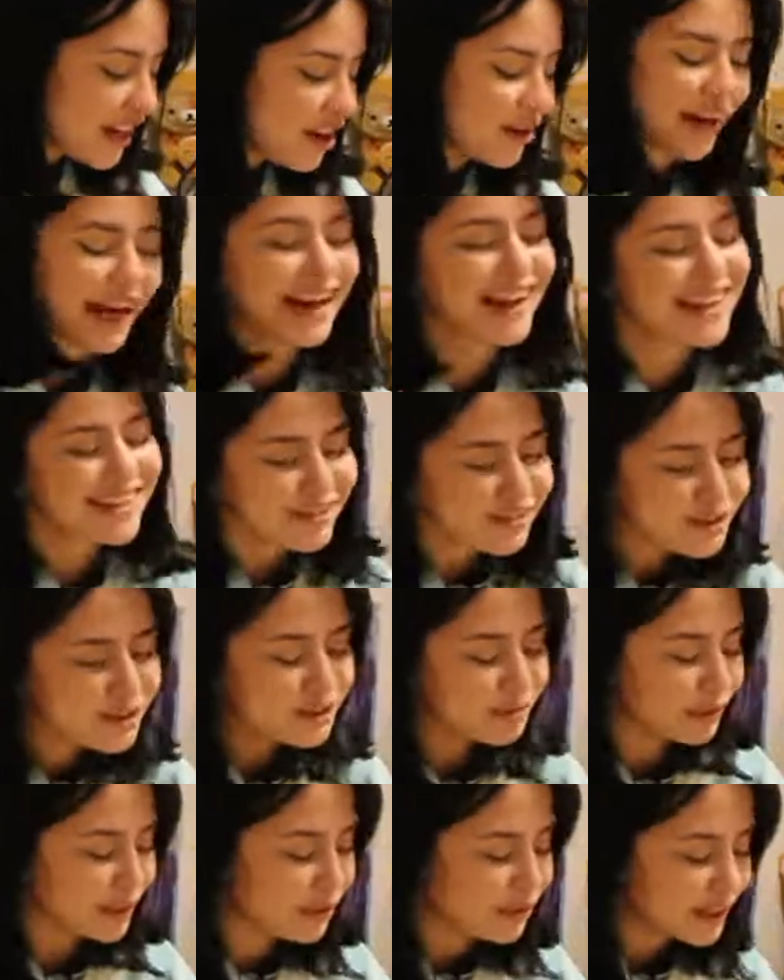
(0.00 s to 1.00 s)
Okay, I guess I'll
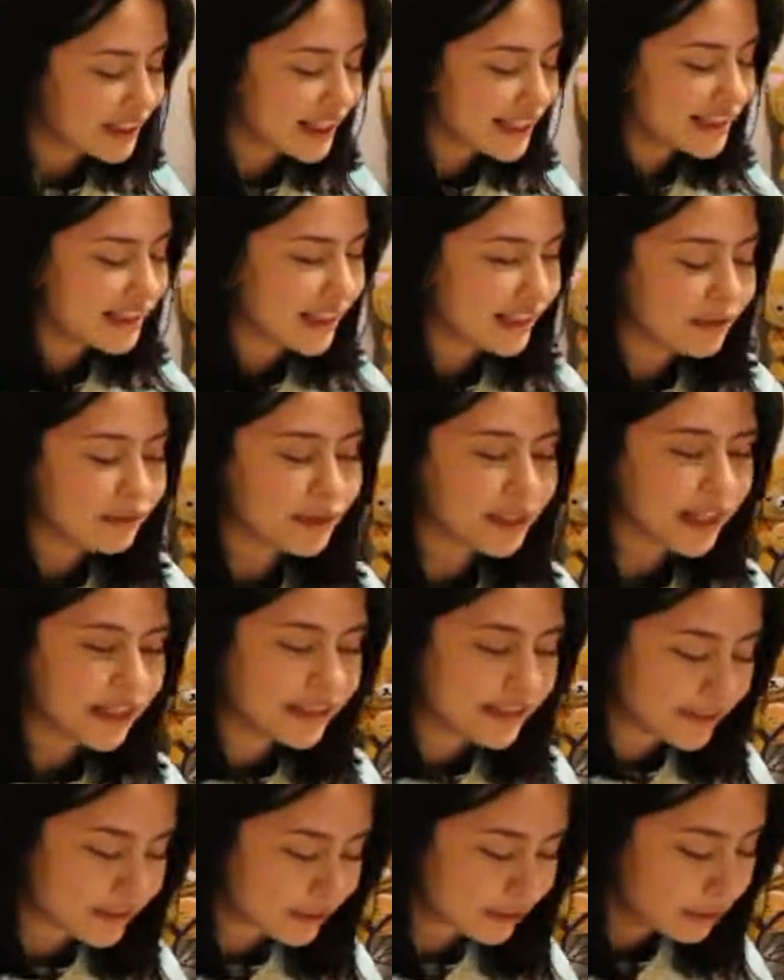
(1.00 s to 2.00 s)
just read what they said and what
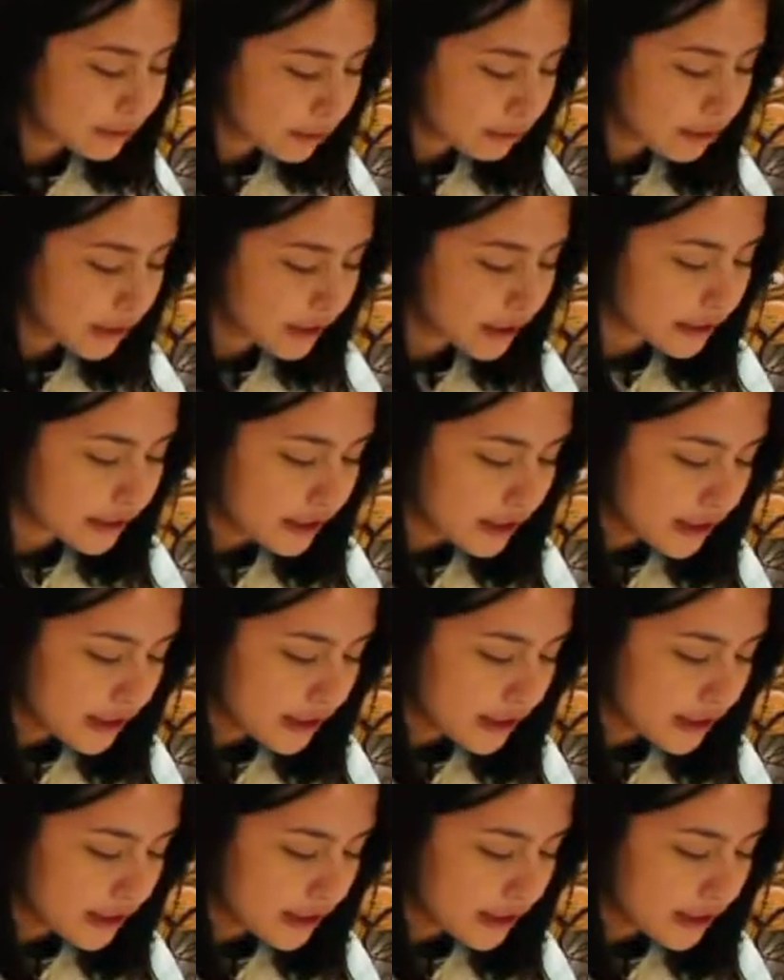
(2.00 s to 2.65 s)
I disagreed with.